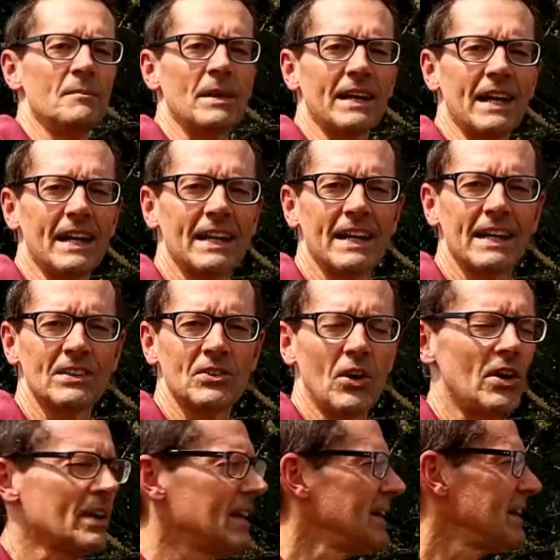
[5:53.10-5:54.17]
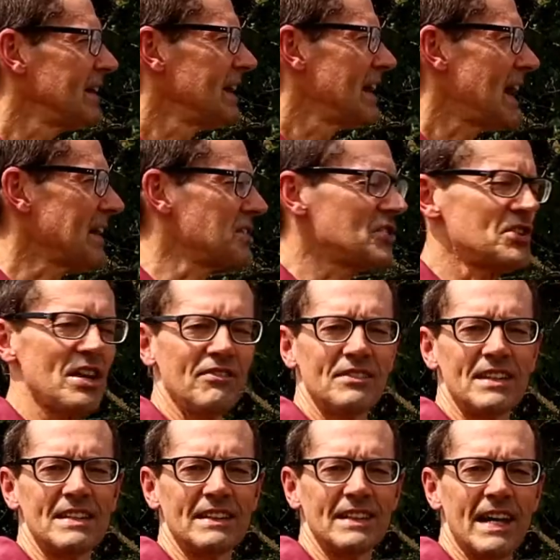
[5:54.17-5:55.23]
Oh my God, I can't talk. I
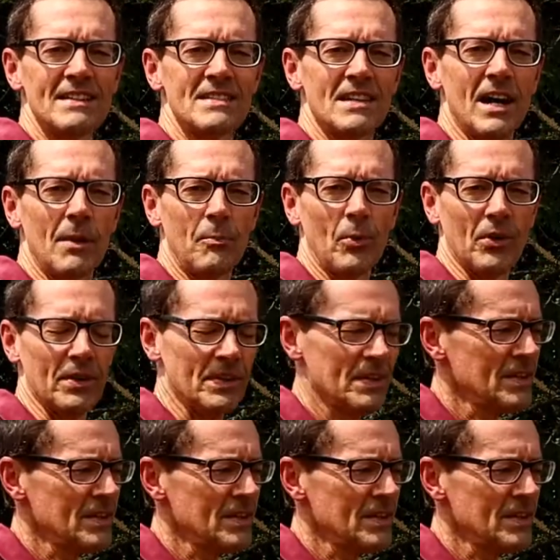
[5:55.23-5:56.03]
shifted the lens upward,